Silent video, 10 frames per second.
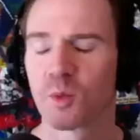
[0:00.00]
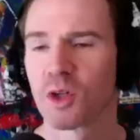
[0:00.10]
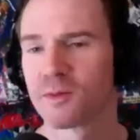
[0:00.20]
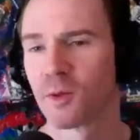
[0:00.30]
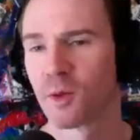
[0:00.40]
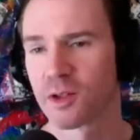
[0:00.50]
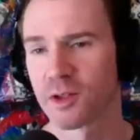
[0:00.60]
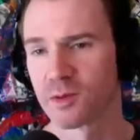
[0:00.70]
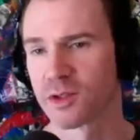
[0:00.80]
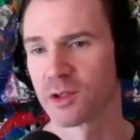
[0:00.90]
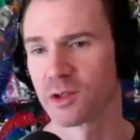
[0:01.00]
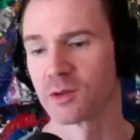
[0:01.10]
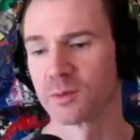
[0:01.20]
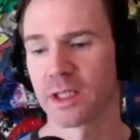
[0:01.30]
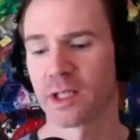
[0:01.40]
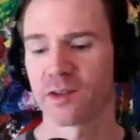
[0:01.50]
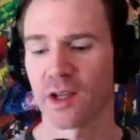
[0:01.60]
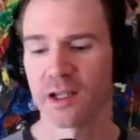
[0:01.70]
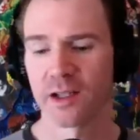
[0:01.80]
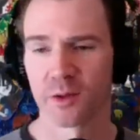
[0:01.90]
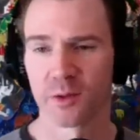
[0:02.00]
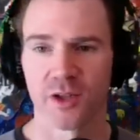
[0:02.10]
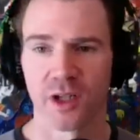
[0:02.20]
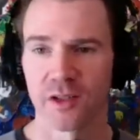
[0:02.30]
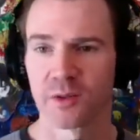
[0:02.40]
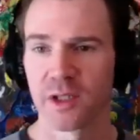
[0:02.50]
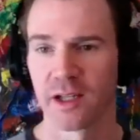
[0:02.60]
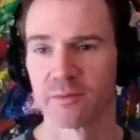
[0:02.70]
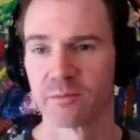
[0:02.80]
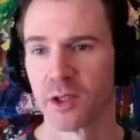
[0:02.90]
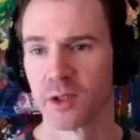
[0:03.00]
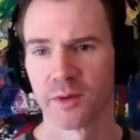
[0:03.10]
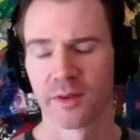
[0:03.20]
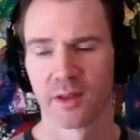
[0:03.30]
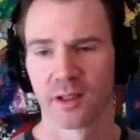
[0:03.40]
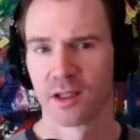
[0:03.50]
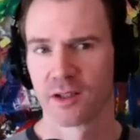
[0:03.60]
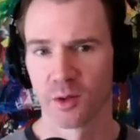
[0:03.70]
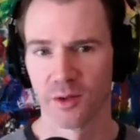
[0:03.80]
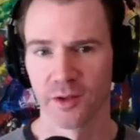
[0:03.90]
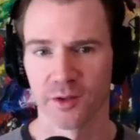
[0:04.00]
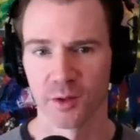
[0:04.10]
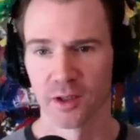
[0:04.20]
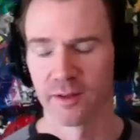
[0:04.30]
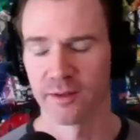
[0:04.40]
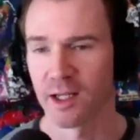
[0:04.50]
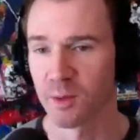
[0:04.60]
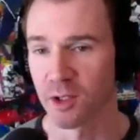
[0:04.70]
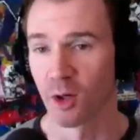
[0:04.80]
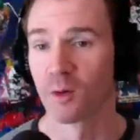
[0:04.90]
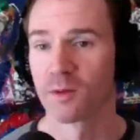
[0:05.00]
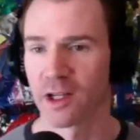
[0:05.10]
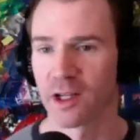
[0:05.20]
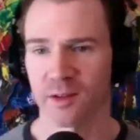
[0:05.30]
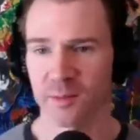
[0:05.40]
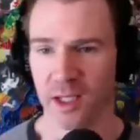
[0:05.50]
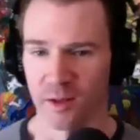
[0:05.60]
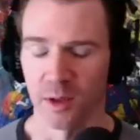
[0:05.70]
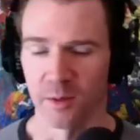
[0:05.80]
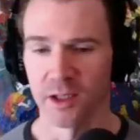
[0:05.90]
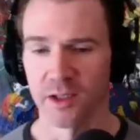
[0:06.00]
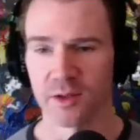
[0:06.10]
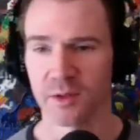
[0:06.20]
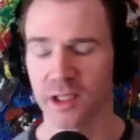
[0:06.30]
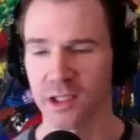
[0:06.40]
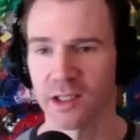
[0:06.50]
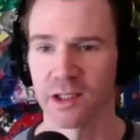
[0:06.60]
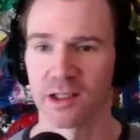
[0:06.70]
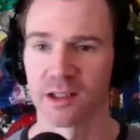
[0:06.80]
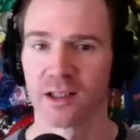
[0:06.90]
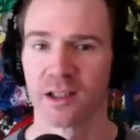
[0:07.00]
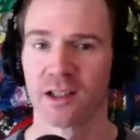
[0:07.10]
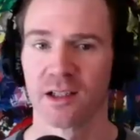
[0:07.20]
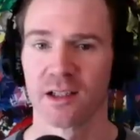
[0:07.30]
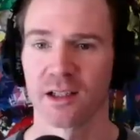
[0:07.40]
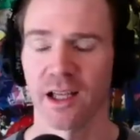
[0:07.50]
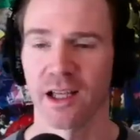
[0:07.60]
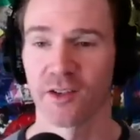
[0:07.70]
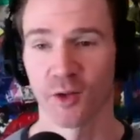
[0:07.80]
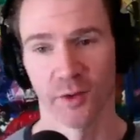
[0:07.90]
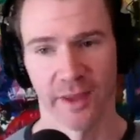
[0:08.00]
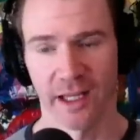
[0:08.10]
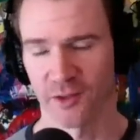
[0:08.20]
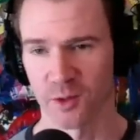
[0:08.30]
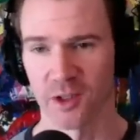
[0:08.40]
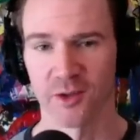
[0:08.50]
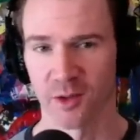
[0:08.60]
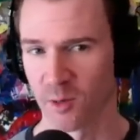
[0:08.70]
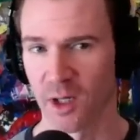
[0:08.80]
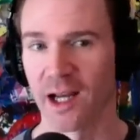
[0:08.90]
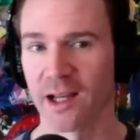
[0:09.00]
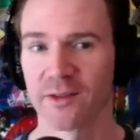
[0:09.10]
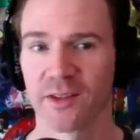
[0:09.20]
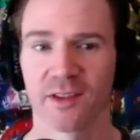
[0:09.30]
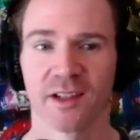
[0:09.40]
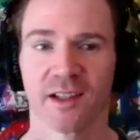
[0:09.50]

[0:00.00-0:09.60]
work for you too, because I know, Sean, you and I have both told the story of how we overestimated what we could do in a year and sold that story to our wives.